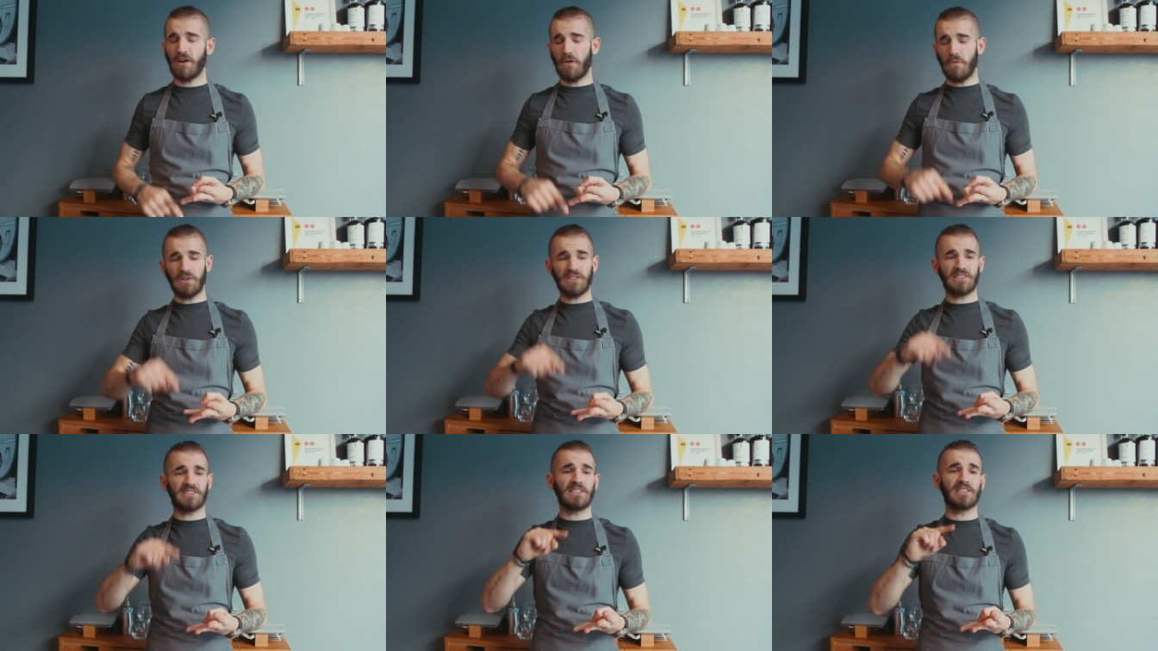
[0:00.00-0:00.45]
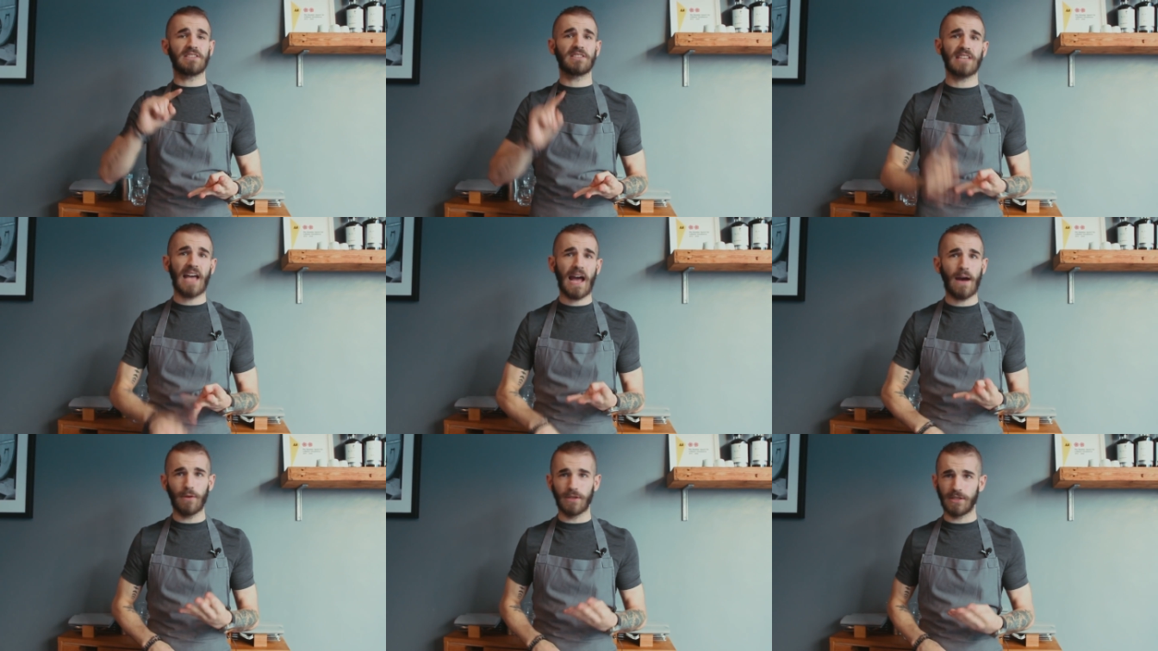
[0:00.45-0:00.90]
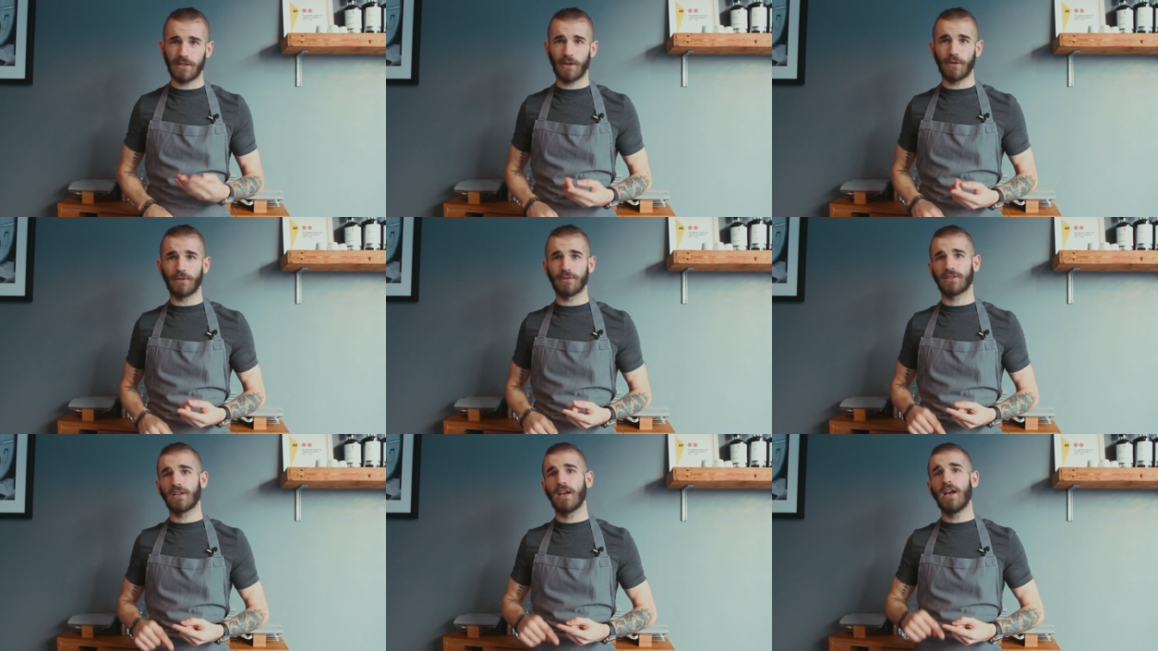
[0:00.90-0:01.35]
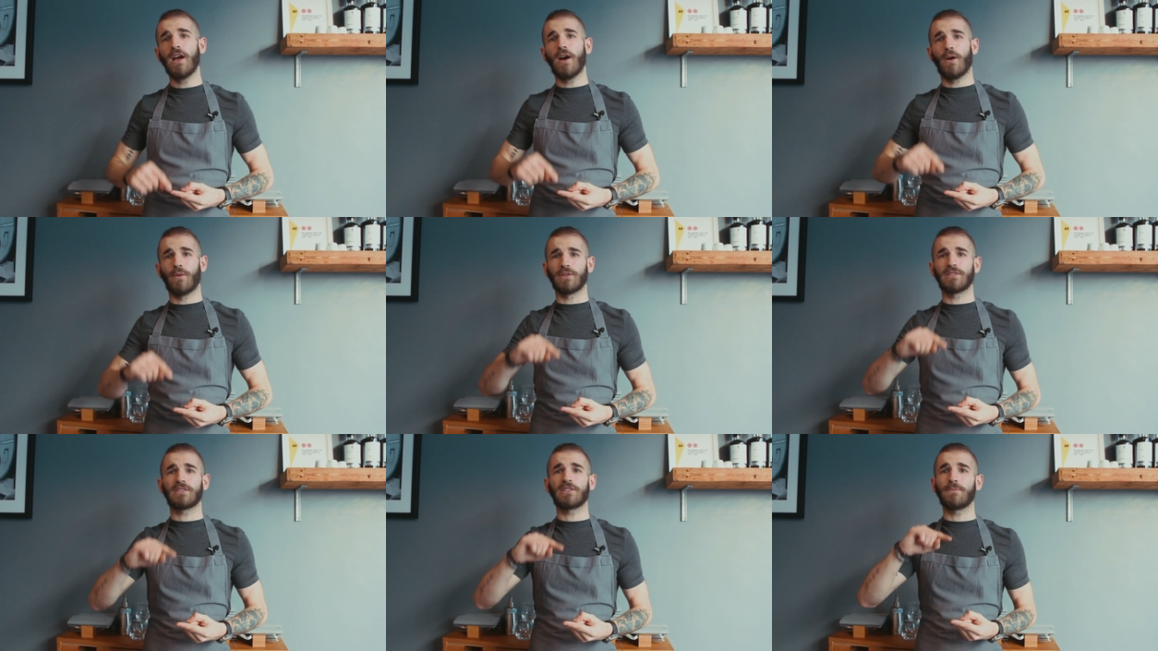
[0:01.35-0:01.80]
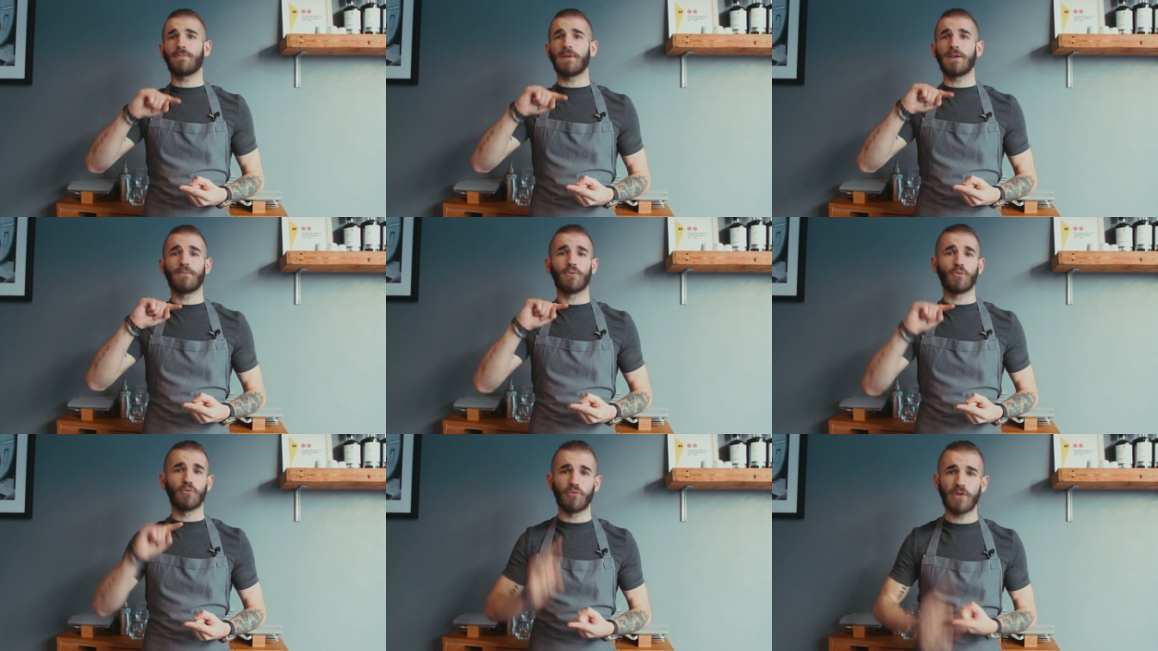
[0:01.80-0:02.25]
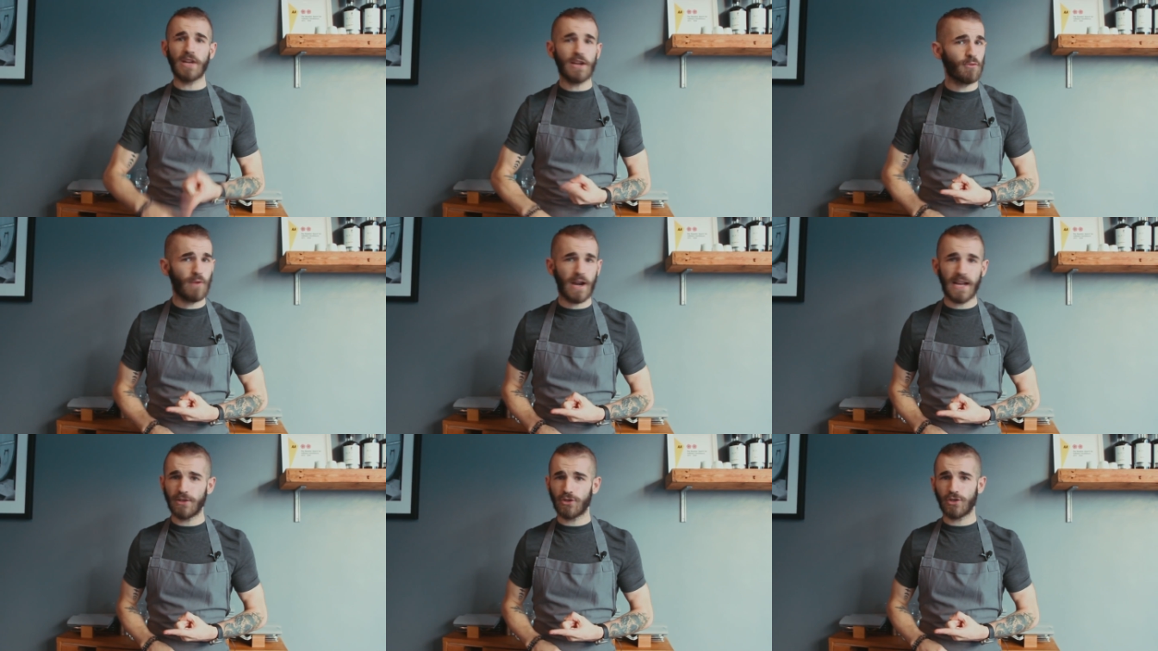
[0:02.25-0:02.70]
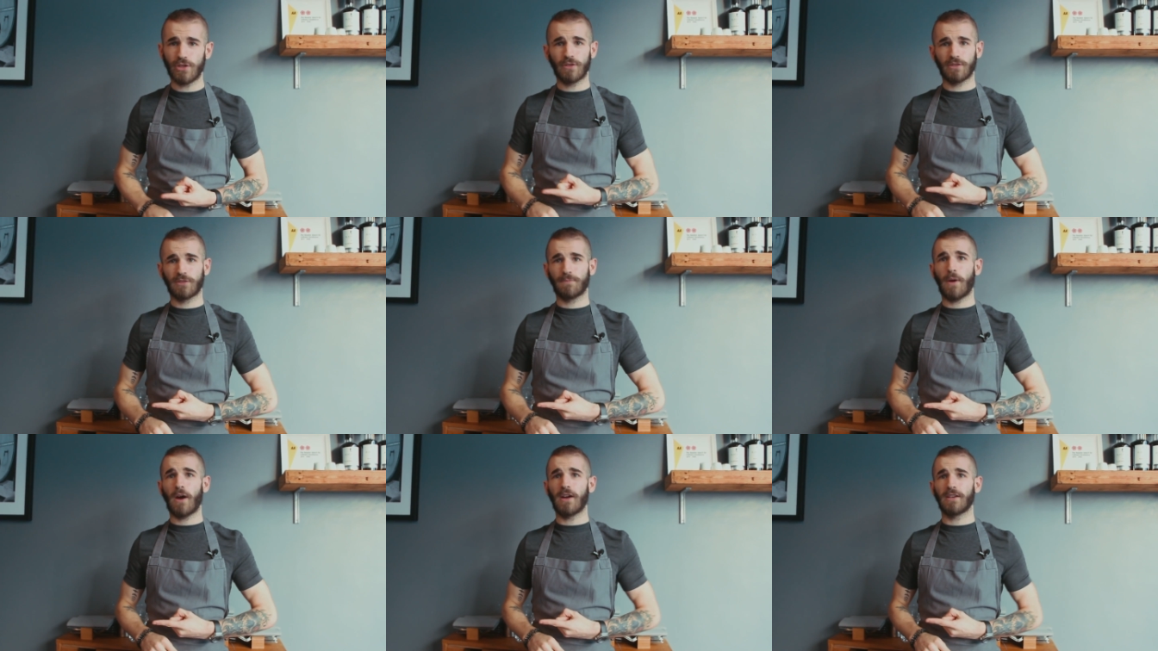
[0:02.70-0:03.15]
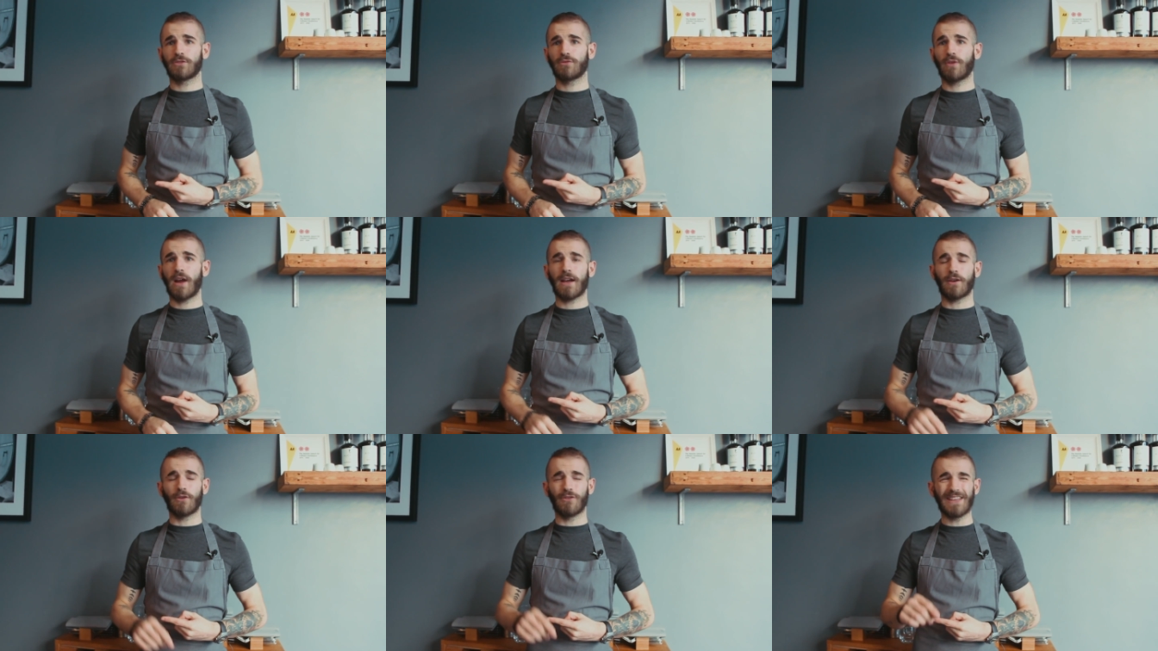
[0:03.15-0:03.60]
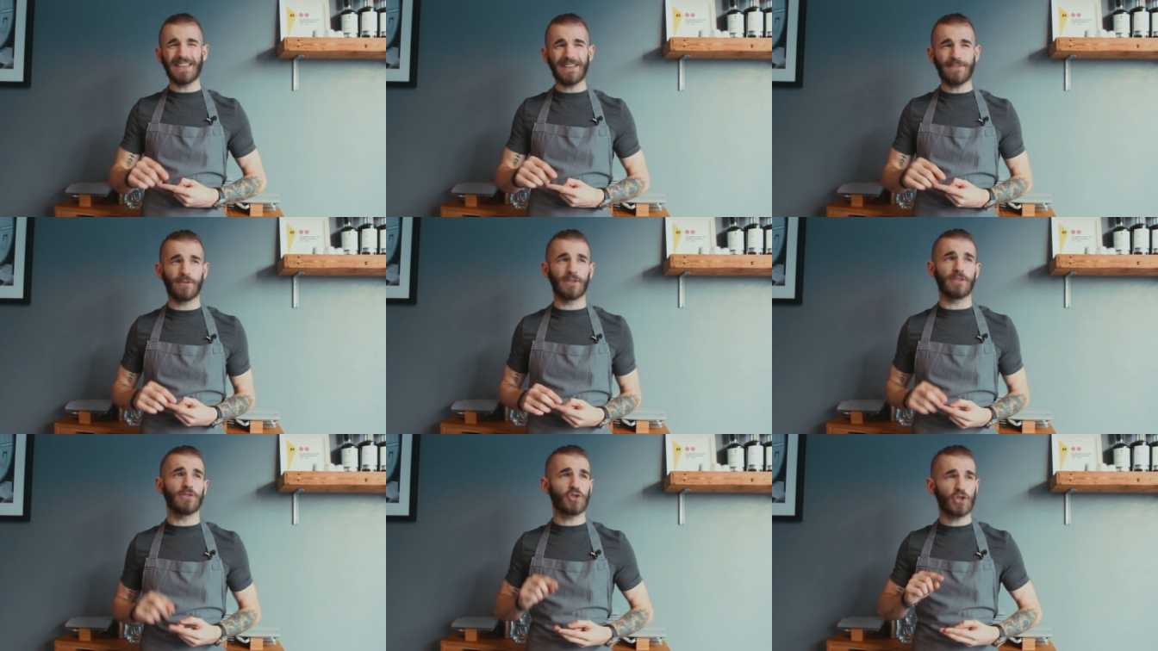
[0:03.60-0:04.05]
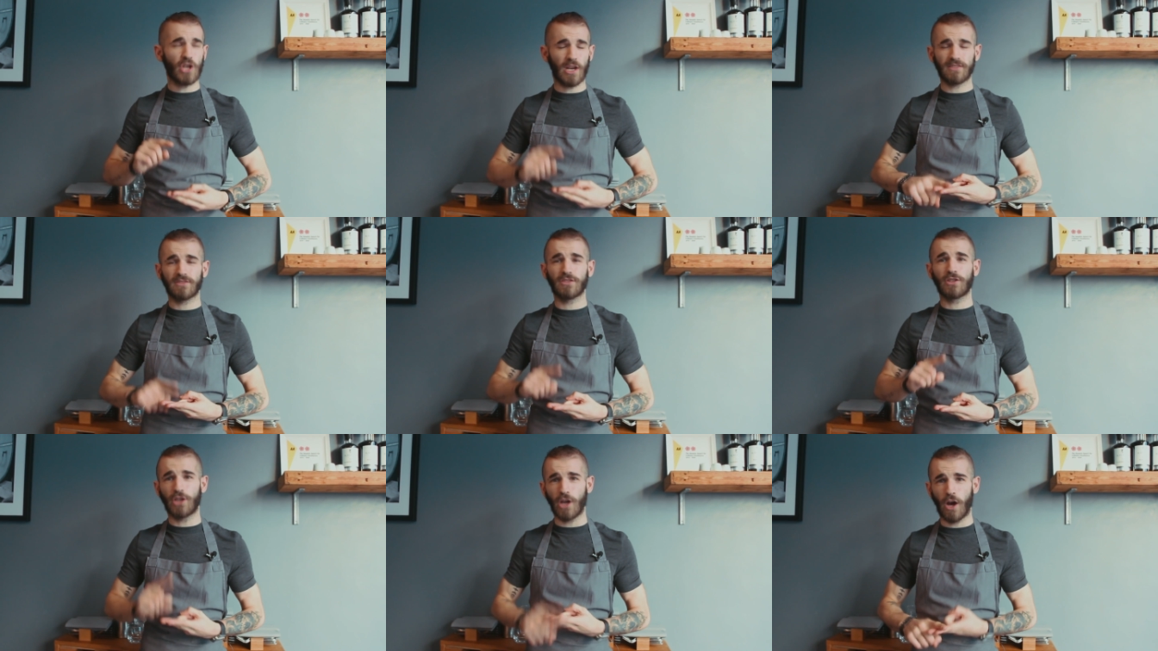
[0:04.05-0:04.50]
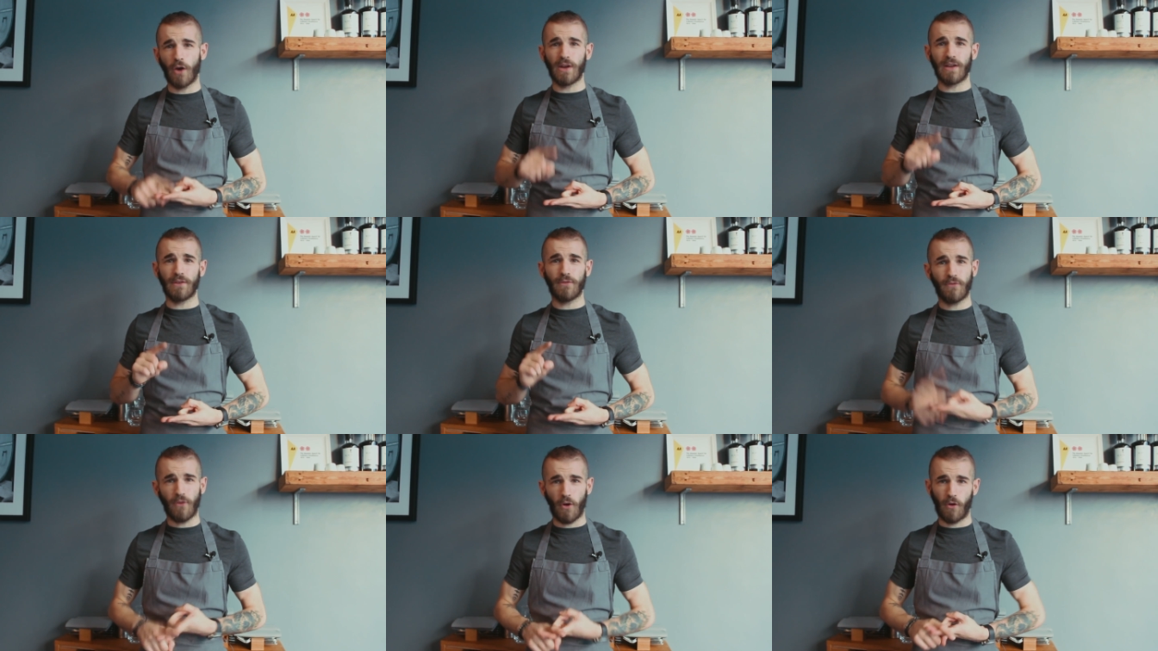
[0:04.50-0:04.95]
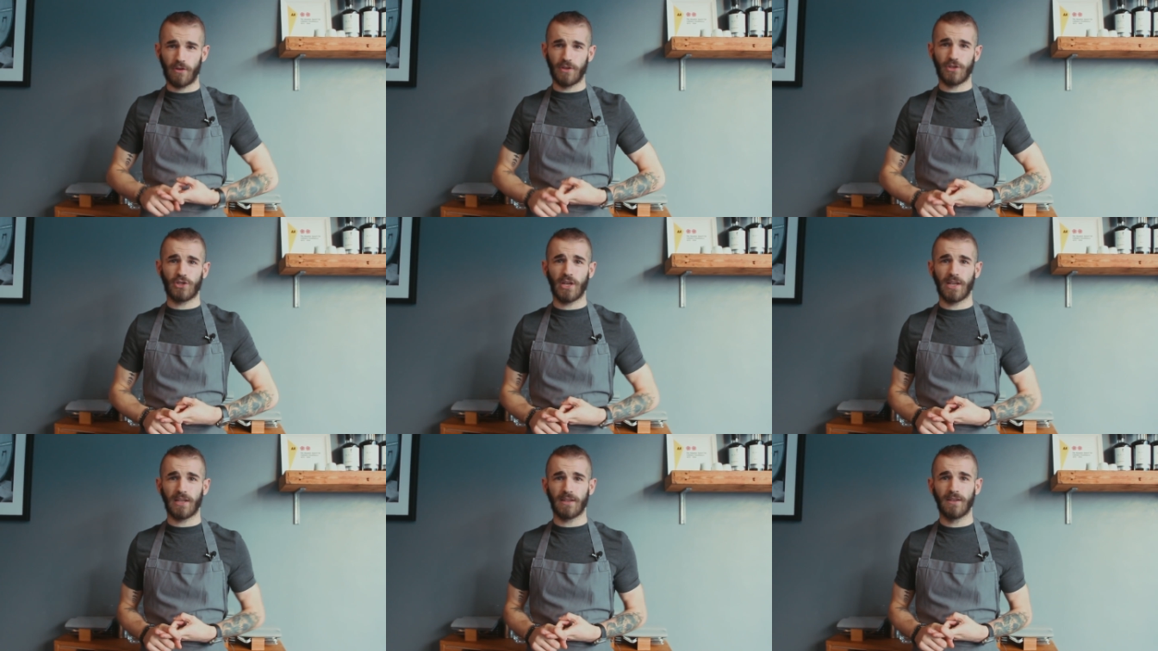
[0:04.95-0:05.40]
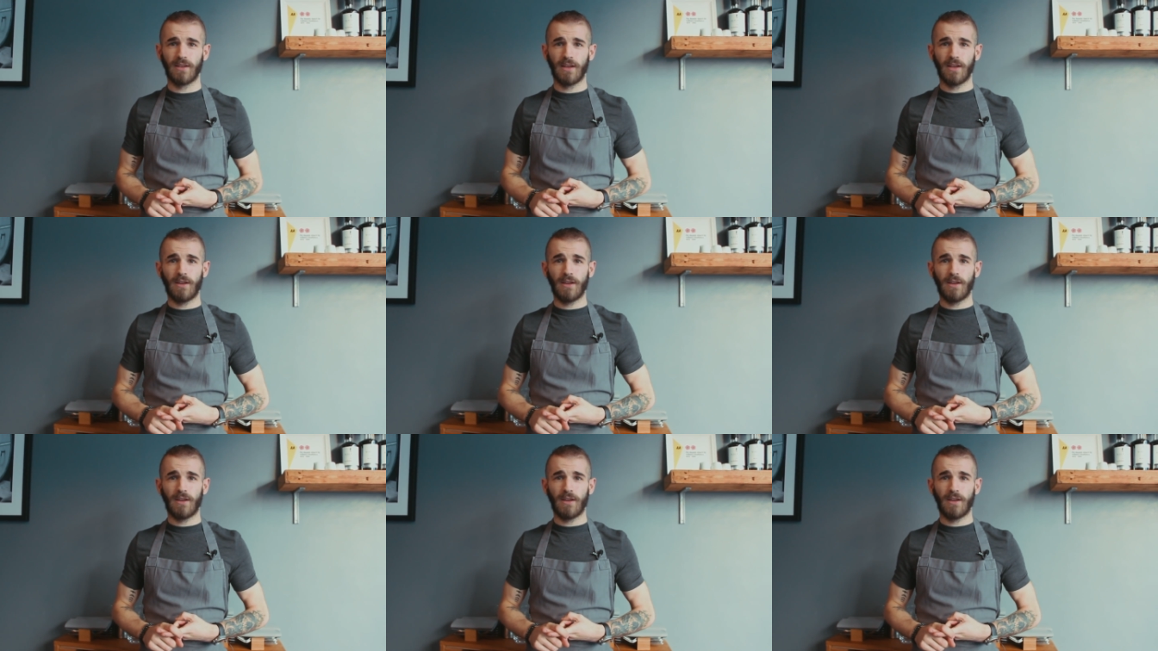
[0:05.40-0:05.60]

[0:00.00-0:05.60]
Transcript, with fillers: I want to see sourdoughs. I want to see people rearranging your spice rack or even just going foraging.